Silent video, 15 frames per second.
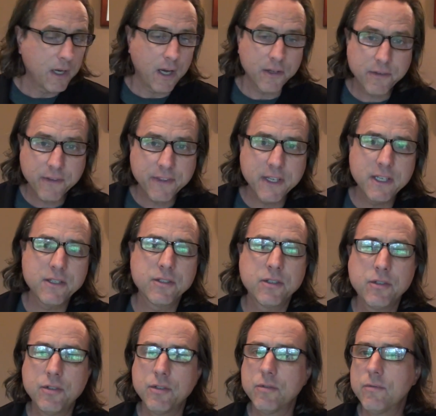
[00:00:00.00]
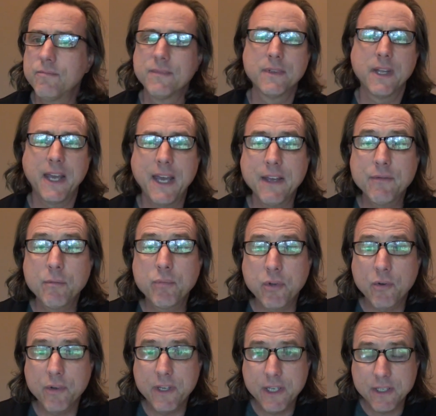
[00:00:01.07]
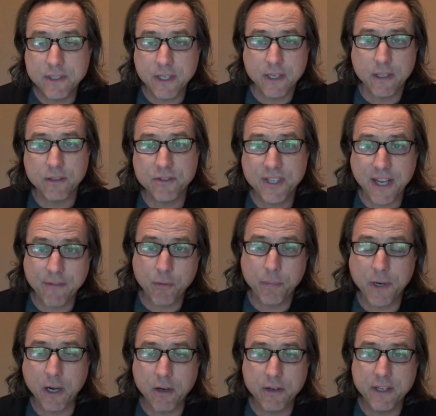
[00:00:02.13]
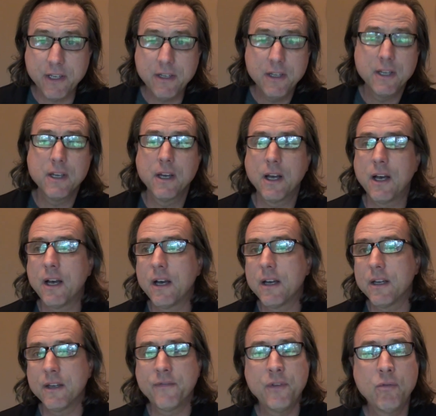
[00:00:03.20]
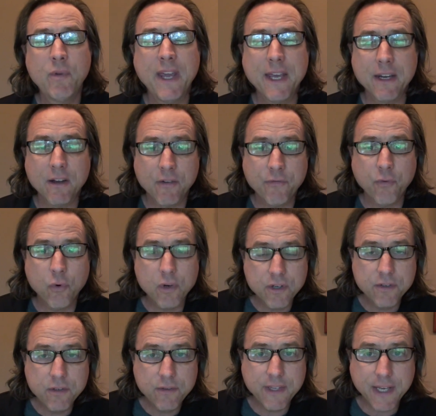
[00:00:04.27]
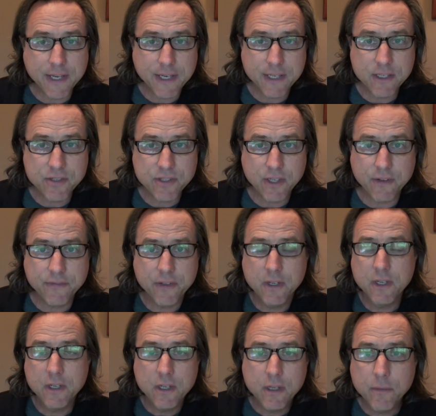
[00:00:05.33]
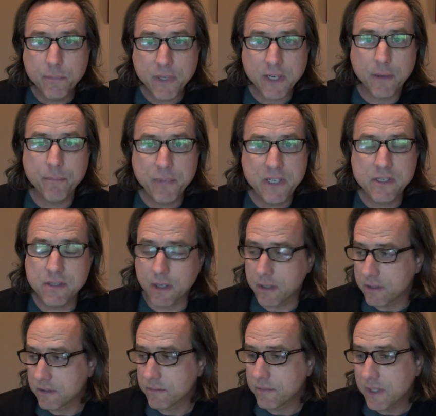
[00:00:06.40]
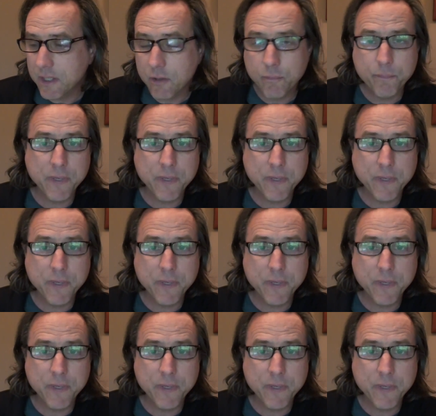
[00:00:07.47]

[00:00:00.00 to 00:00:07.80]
Other things to do, have employee get-togethers, have a party. Uh, if you can't afford to do that kind of stuff, pick up pizza, you know,